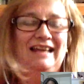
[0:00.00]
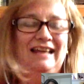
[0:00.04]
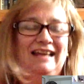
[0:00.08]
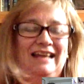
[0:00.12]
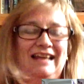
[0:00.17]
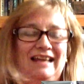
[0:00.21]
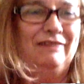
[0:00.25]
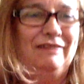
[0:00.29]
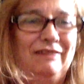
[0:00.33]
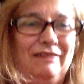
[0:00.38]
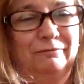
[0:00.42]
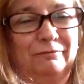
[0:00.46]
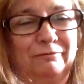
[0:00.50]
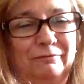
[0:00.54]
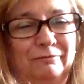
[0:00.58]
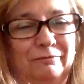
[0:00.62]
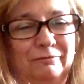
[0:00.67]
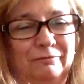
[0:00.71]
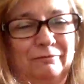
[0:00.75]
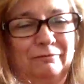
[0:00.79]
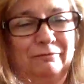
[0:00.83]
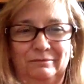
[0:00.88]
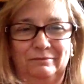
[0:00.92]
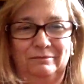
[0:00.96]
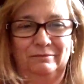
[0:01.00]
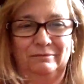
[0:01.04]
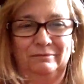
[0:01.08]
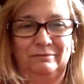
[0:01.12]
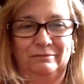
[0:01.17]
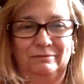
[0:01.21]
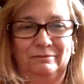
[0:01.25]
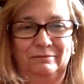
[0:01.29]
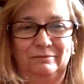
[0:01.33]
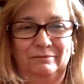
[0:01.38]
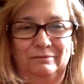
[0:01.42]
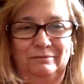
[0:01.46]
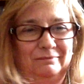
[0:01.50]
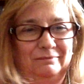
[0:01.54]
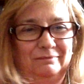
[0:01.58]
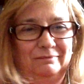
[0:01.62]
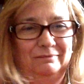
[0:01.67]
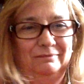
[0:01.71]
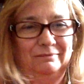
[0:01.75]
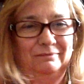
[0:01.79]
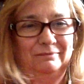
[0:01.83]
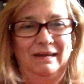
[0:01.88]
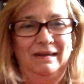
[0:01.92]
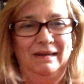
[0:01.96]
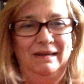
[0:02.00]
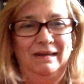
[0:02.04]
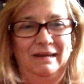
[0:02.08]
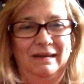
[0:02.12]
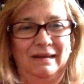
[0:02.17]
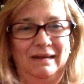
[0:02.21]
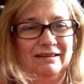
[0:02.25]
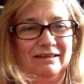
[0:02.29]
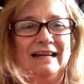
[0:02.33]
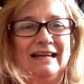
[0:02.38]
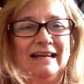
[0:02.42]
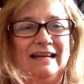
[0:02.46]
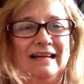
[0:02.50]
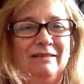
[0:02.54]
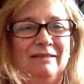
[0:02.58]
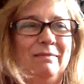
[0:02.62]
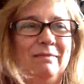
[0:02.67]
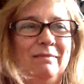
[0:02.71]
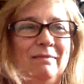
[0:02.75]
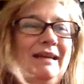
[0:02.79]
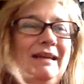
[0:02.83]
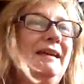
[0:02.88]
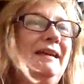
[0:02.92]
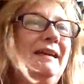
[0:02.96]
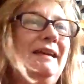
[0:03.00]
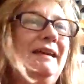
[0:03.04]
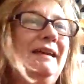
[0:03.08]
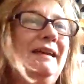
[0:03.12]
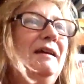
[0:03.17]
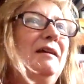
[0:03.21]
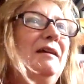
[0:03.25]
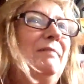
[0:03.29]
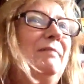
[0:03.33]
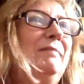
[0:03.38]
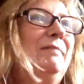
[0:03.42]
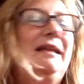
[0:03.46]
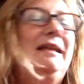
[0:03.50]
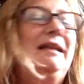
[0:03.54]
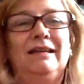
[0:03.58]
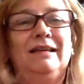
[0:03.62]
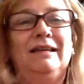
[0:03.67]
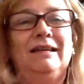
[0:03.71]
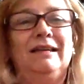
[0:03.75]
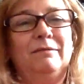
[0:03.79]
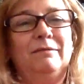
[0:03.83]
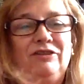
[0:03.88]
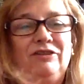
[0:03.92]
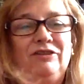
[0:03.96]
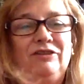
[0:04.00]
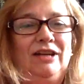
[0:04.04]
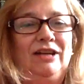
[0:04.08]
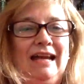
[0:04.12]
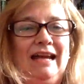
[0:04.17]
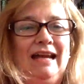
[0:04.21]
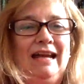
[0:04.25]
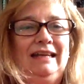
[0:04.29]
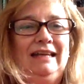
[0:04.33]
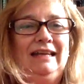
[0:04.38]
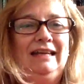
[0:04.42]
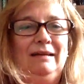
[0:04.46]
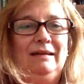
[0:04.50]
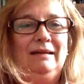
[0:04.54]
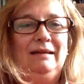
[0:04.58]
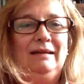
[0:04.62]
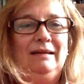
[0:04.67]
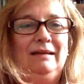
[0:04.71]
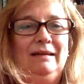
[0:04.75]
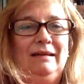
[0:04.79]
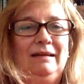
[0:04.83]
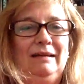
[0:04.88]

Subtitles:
for me a healing piece, but she liked it more.